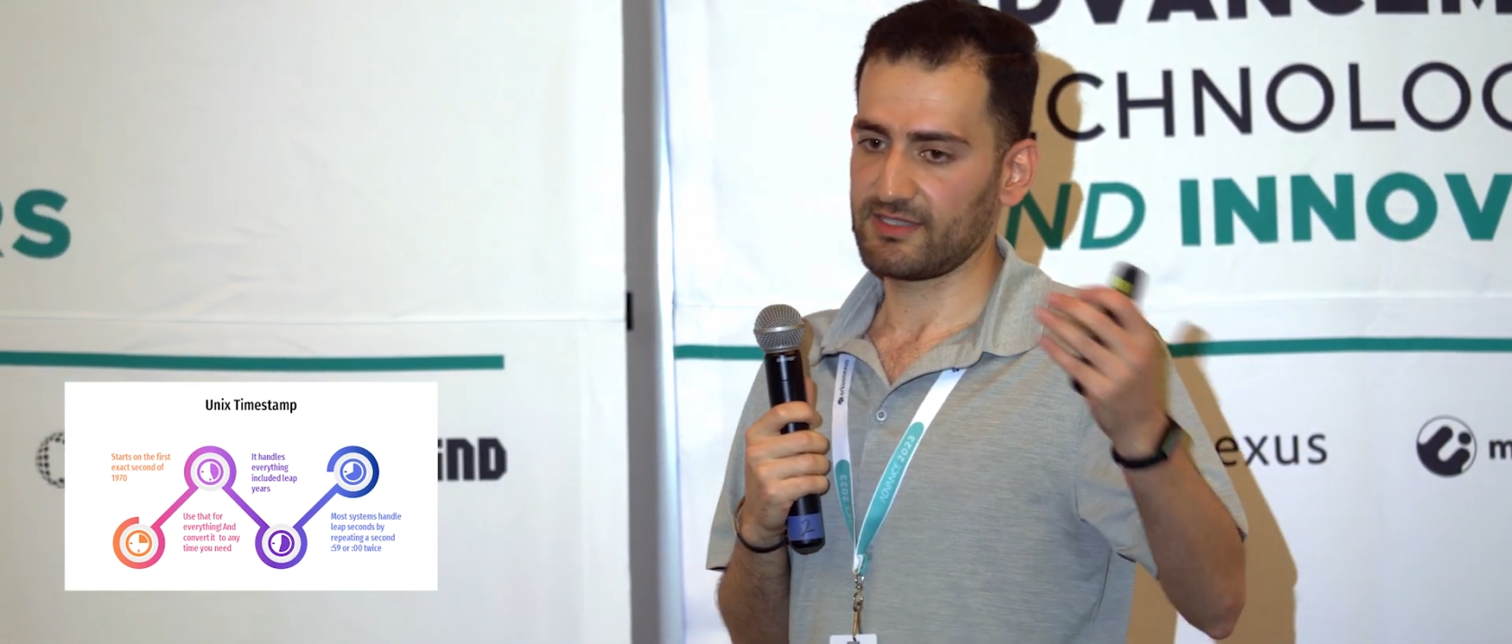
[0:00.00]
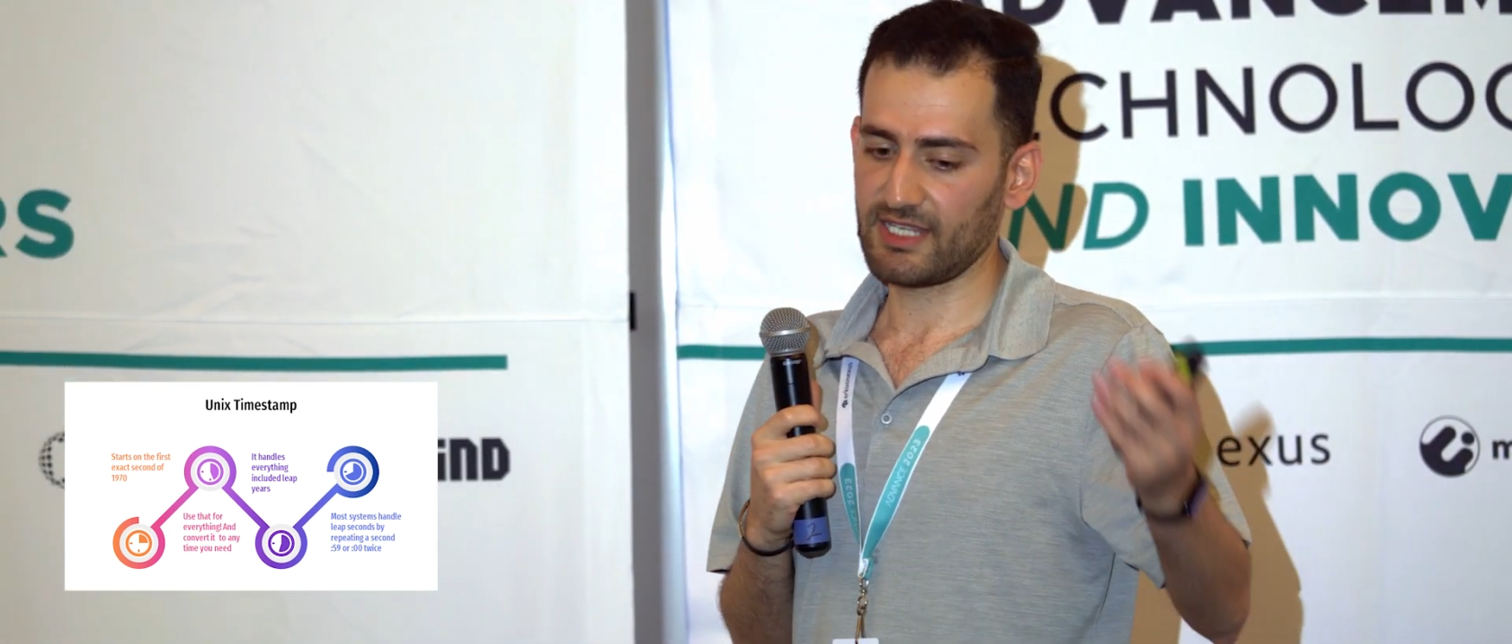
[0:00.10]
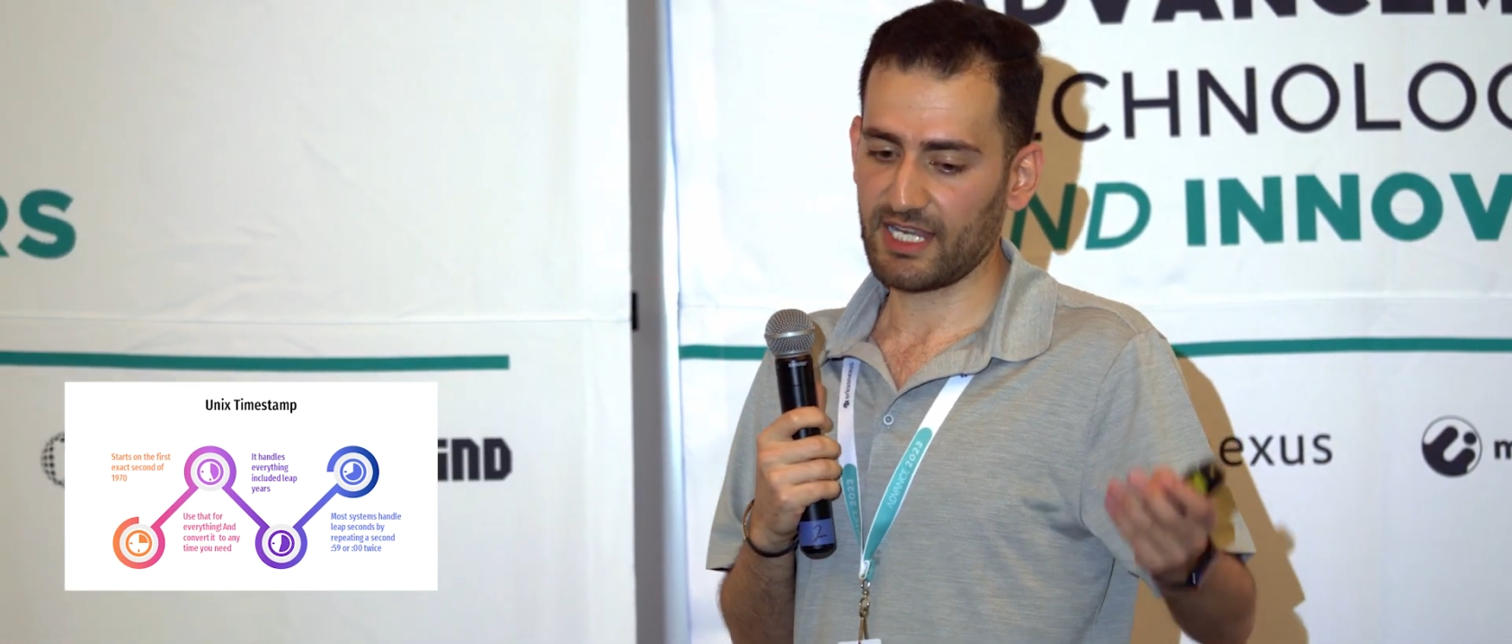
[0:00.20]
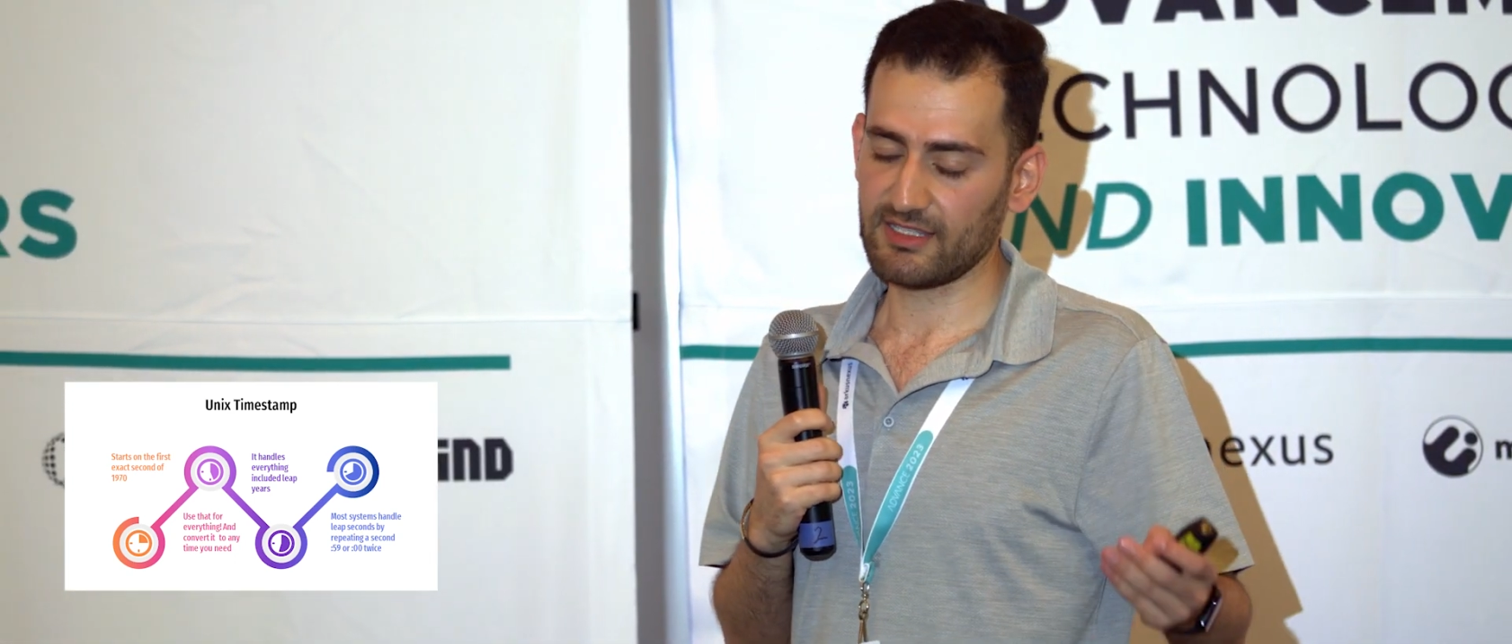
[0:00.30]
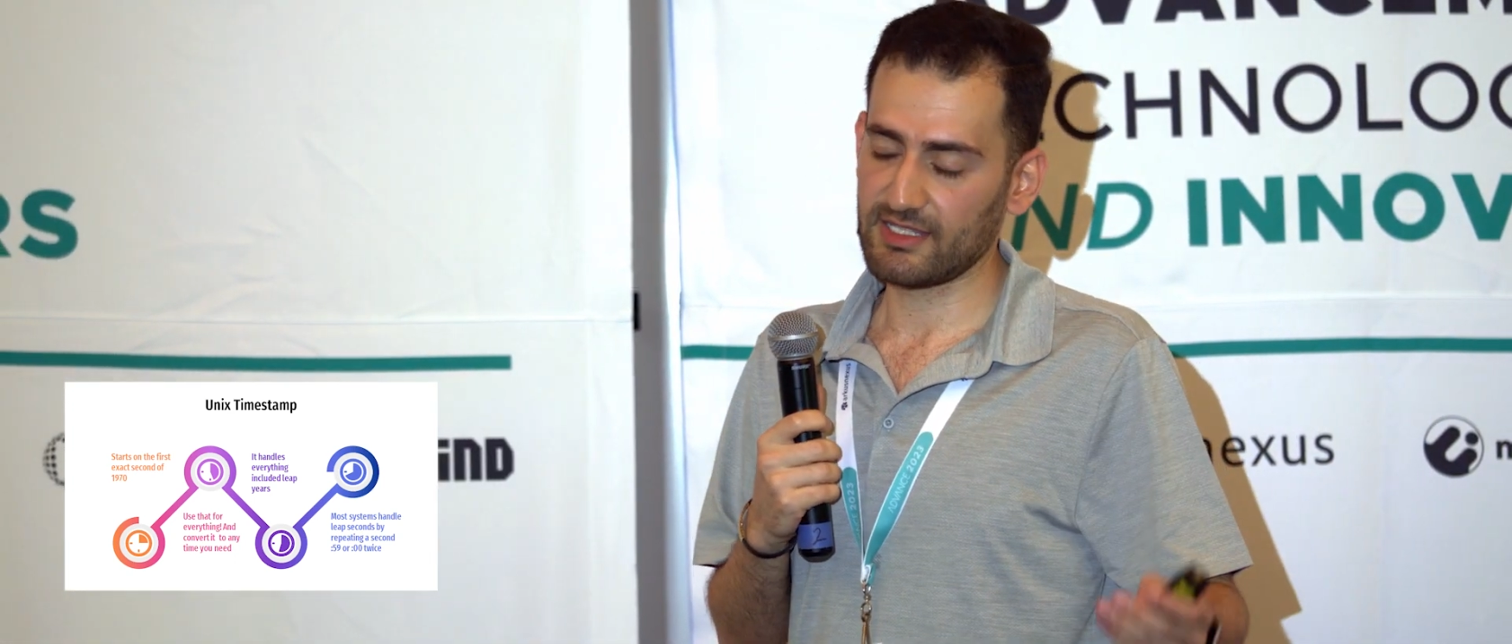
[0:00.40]

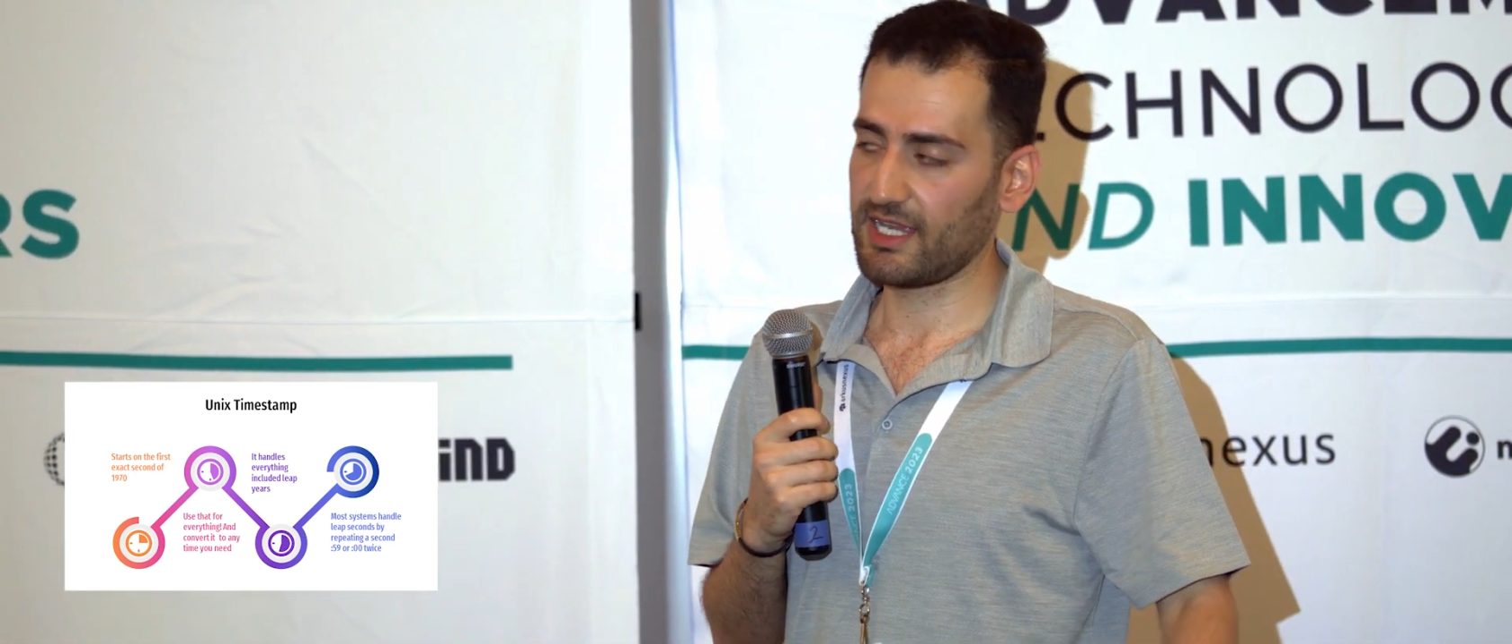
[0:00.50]
seconds